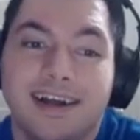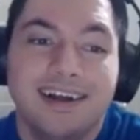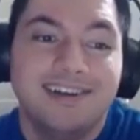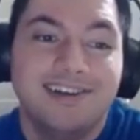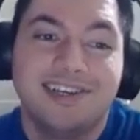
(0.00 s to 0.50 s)

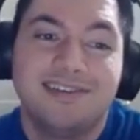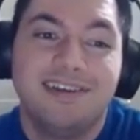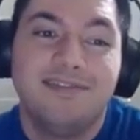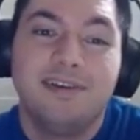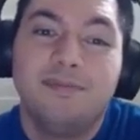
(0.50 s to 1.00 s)
uh, just
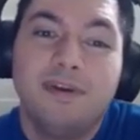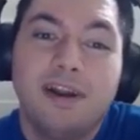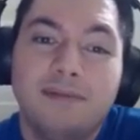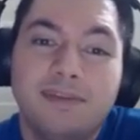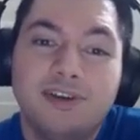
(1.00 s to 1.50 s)
even you
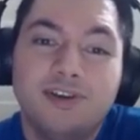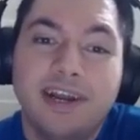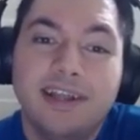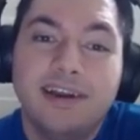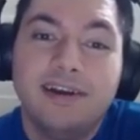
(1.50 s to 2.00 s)
brought up the
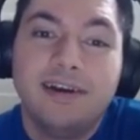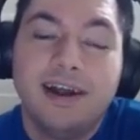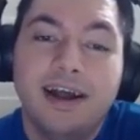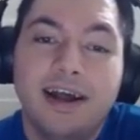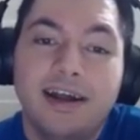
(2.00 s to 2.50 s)
trade there,
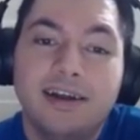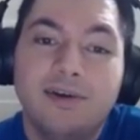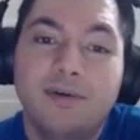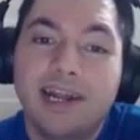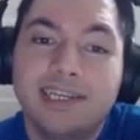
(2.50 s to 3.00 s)
uh,
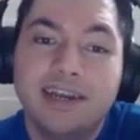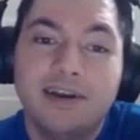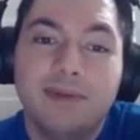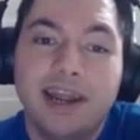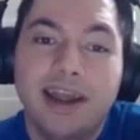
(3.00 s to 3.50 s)
going into
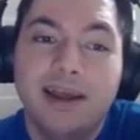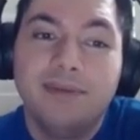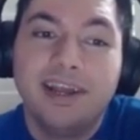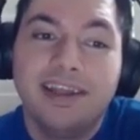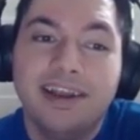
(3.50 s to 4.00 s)
Inter
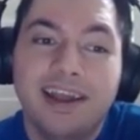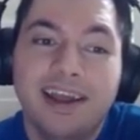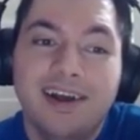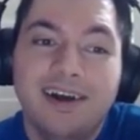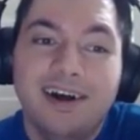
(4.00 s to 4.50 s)
Miami, and then
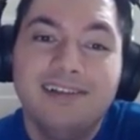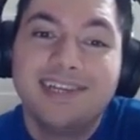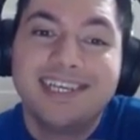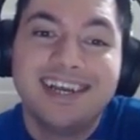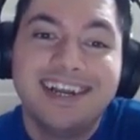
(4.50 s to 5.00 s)
all of
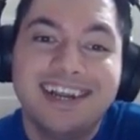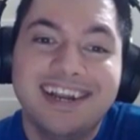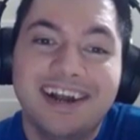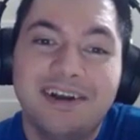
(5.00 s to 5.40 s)
a sudden,